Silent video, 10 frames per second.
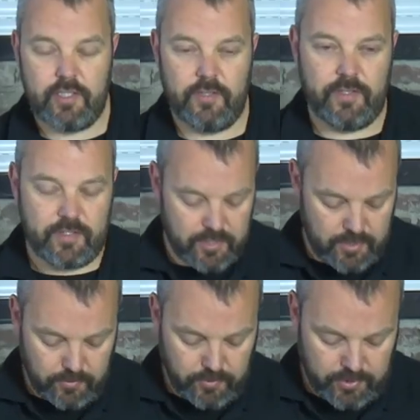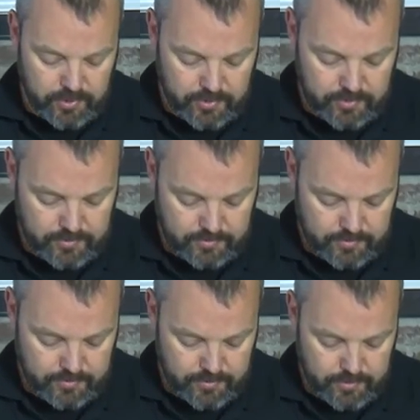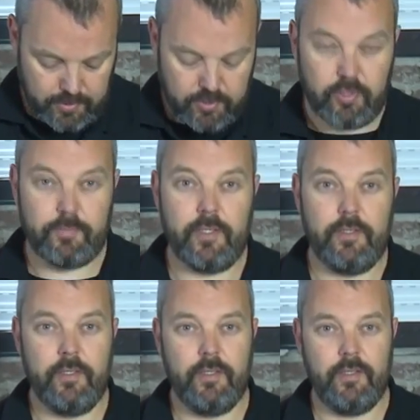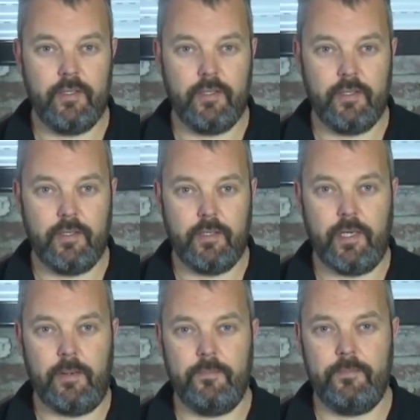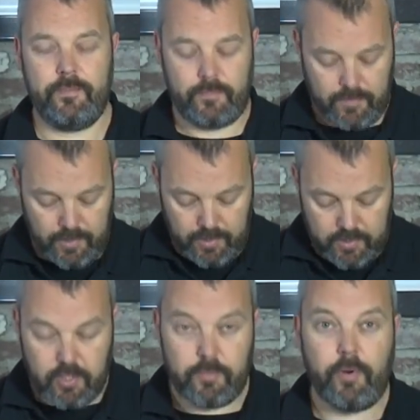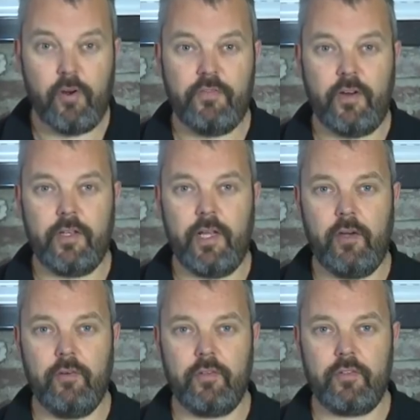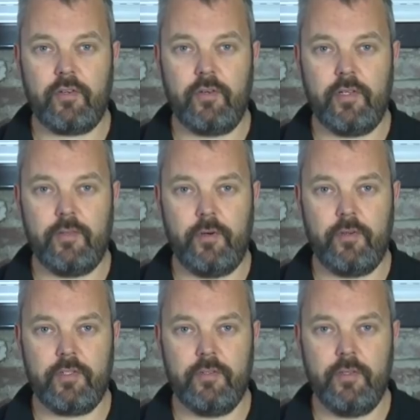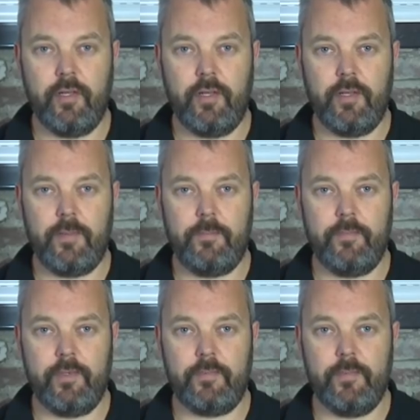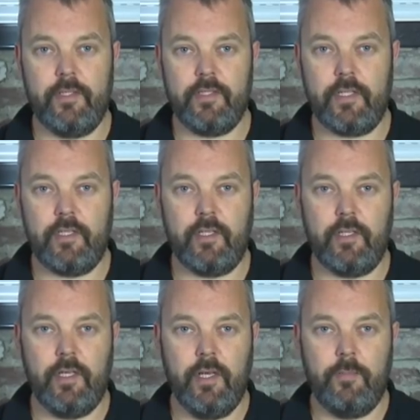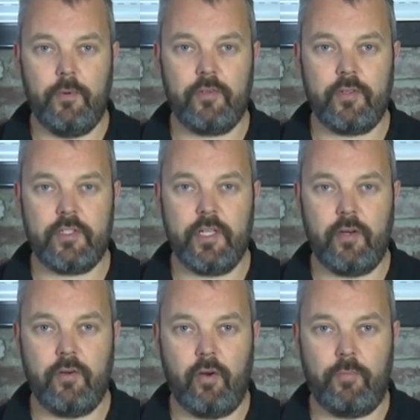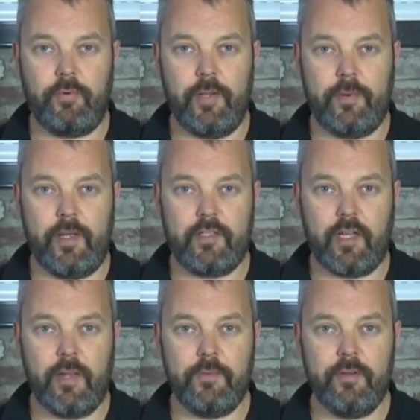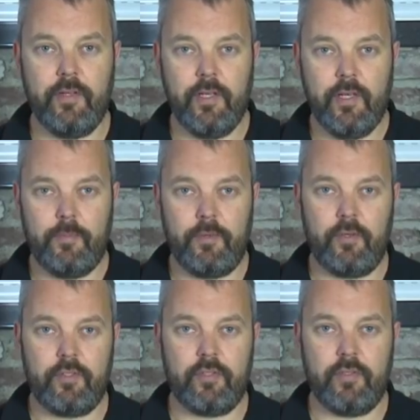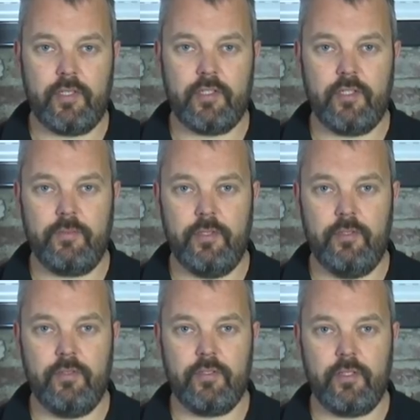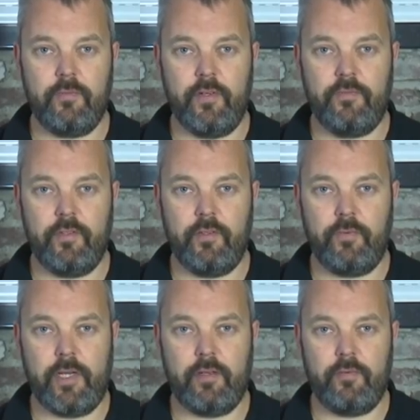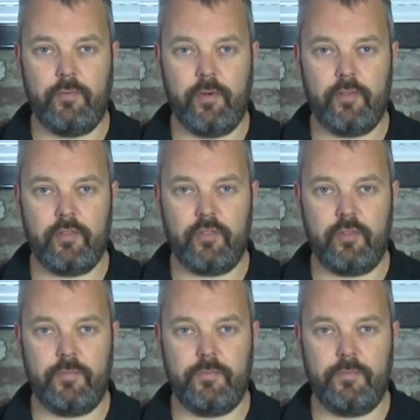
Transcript: see if this is still working. Should be. Yeah. So both are now controlling the motor. This means that the motor is now operated by a timer, but also can still be used with the regular remote control.